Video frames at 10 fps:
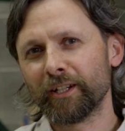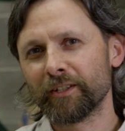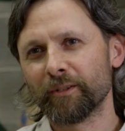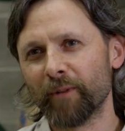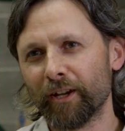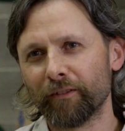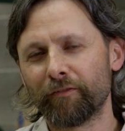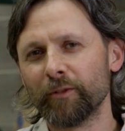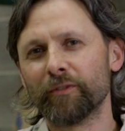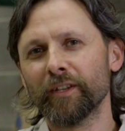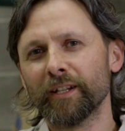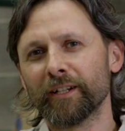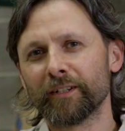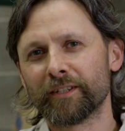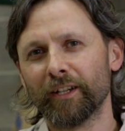is about a few
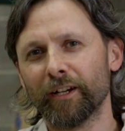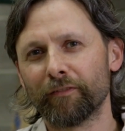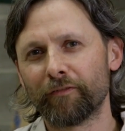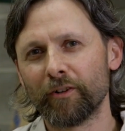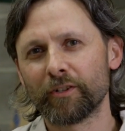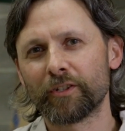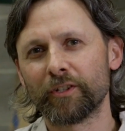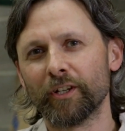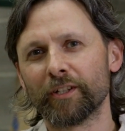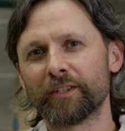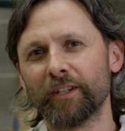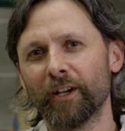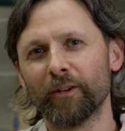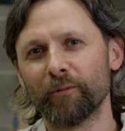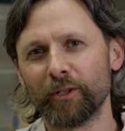things. First, just
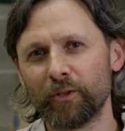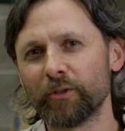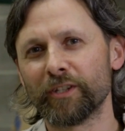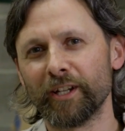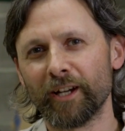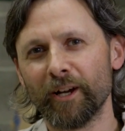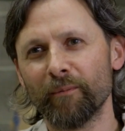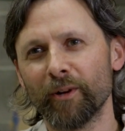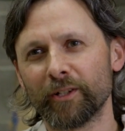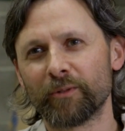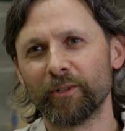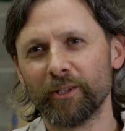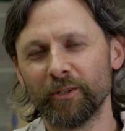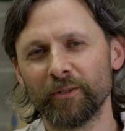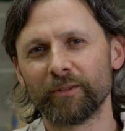reducing how much we
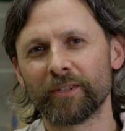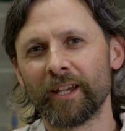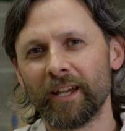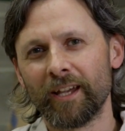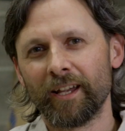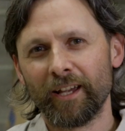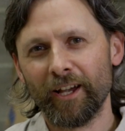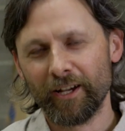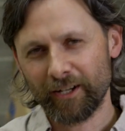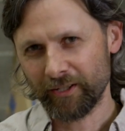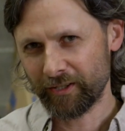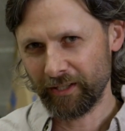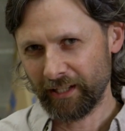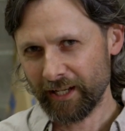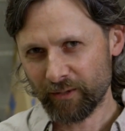use, because the
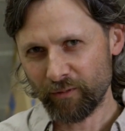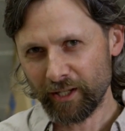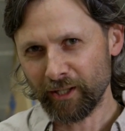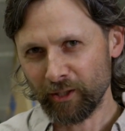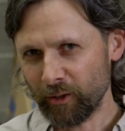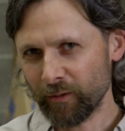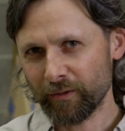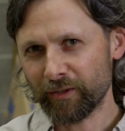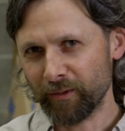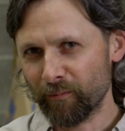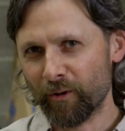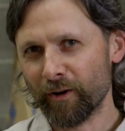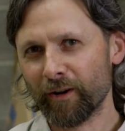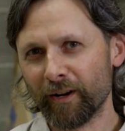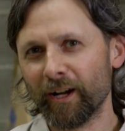less we can use, the
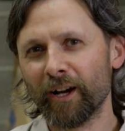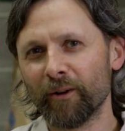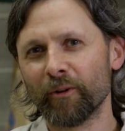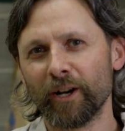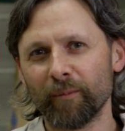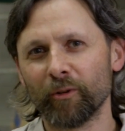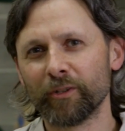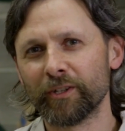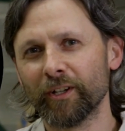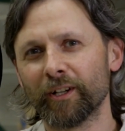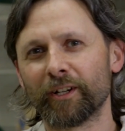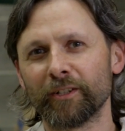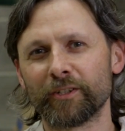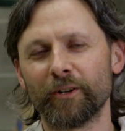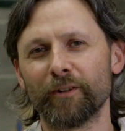more we're able to
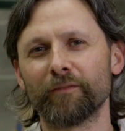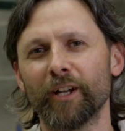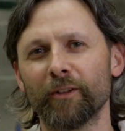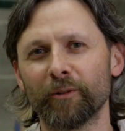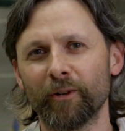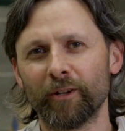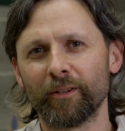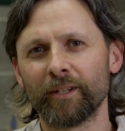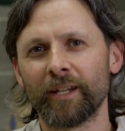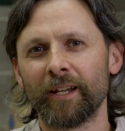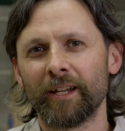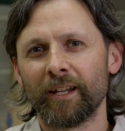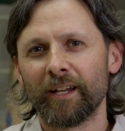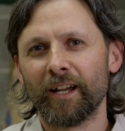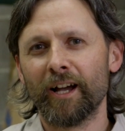conserve down the road.
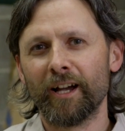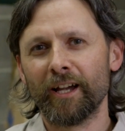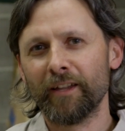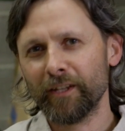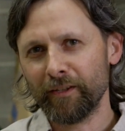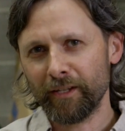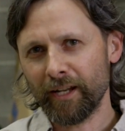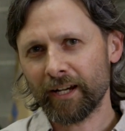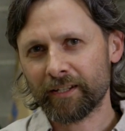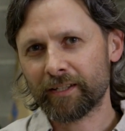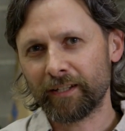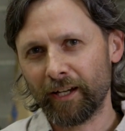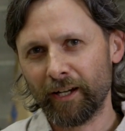And then the next